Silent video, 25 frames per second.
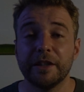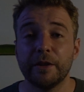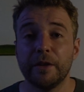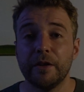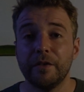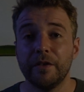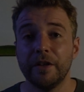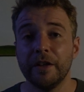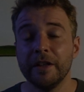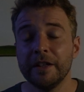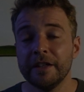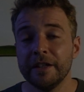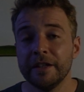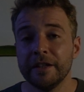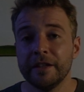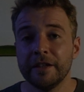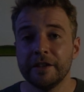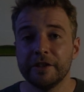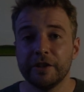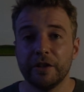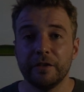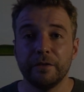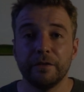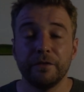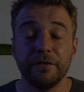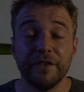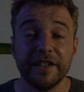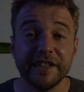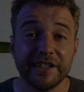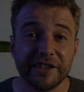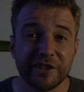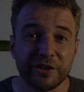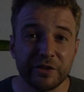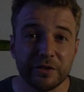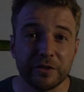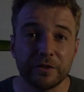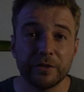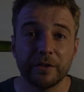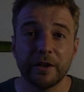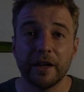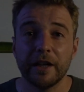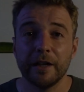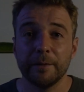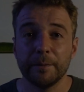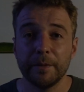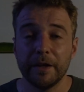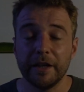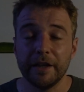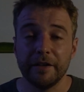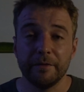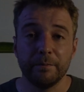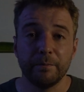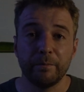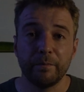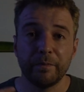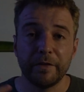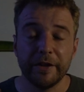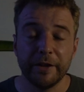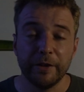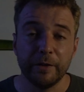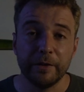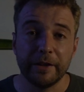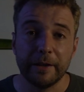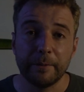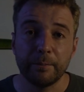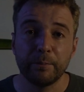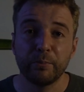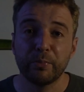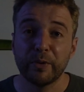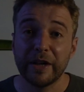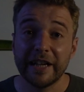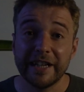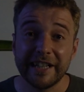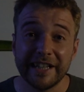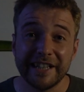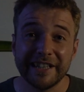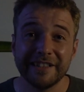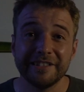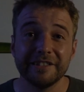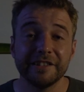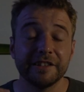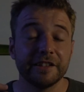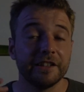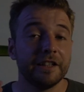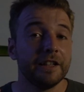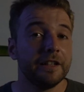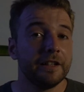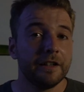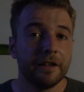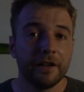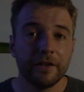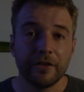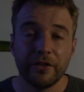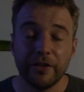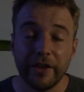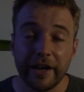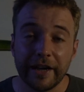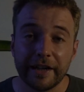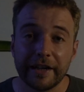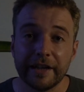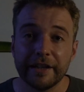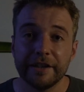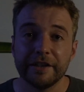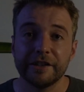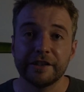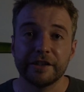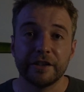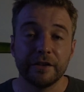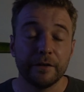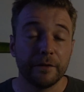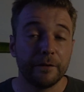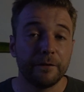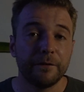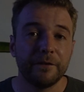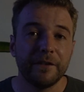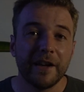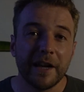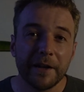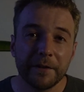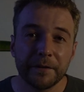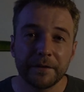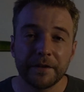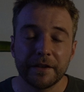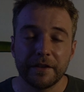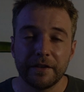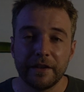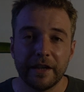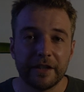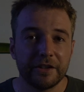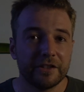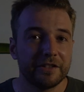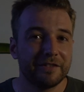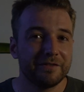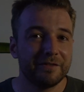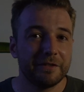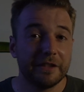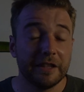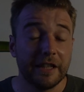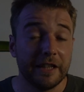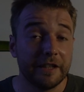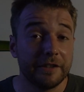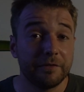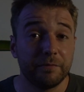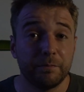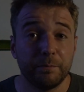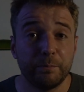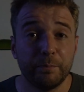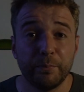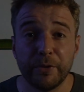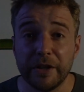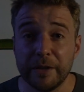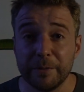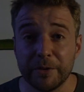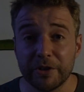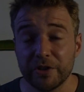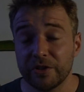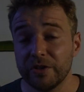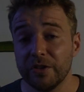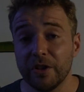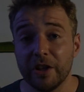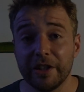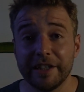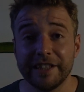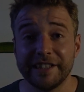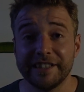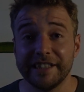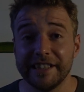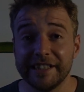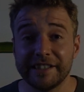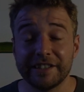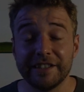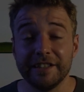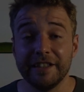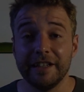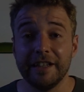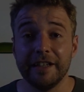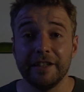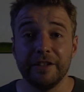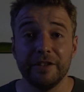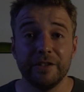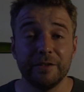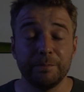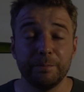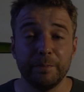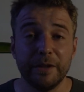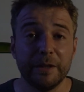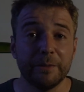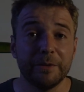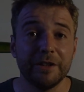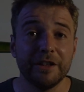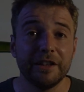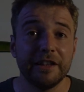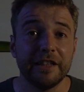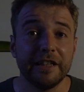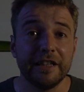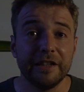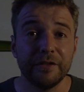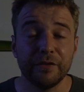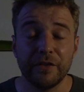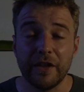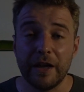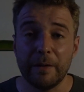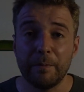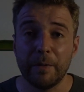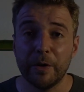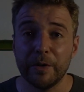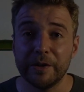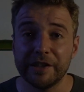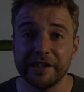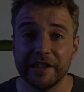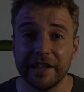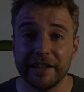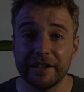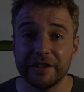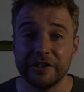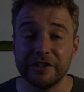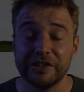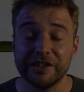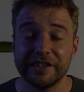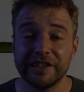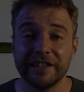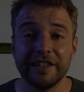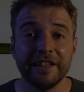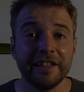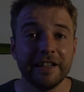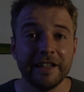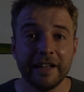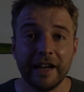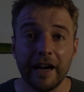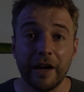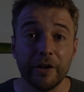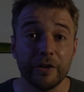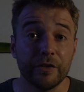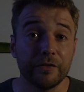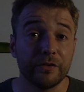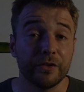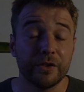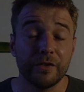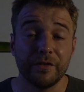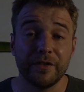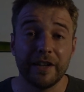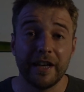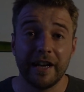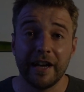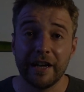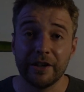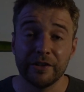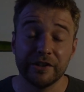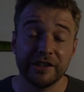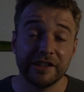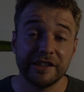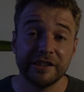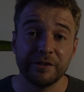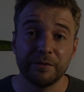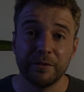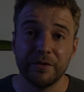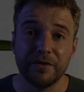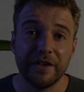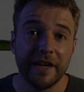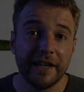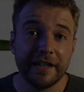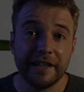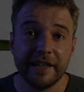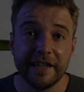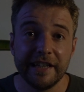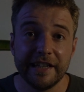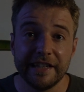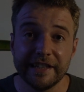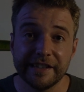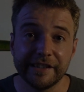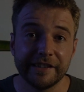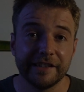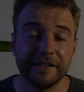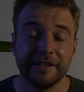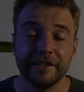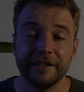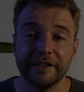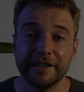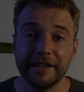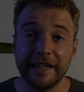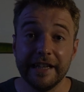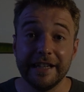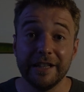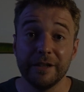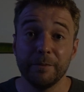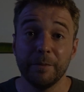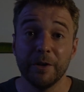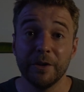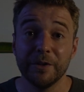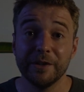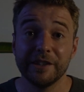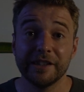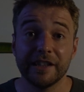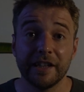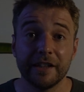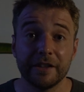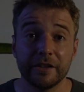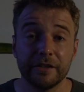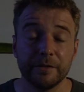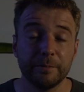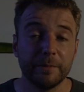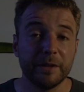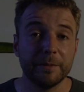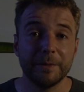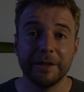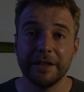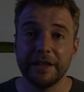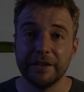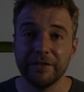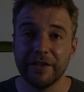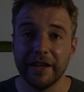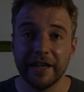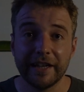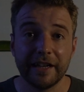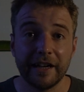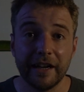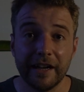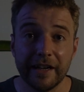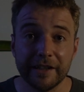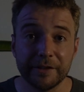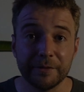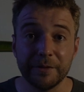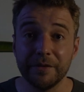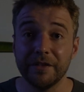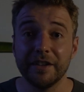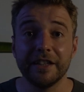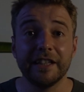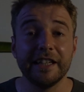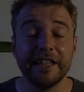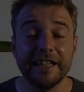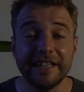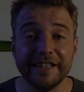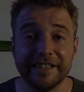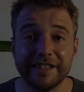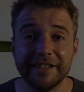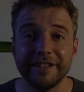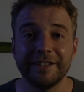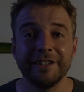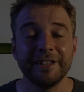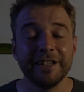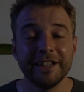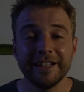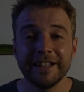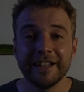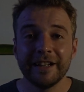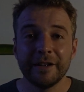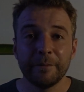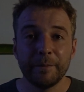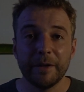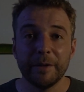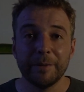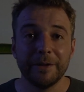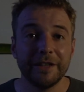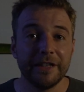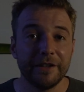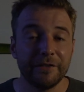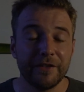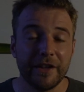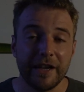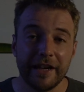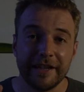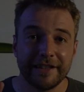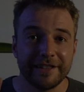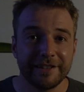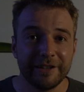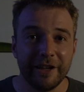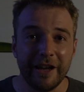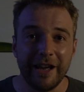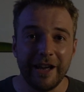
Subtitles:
However, sort of physical crime and, like break-ins, that kind of stuff, theft, that's pretty much non-existent here. People leave their motorcycles out the front of their houses with their keys in the motorcycle. People leave their cars with the keys in. People leave their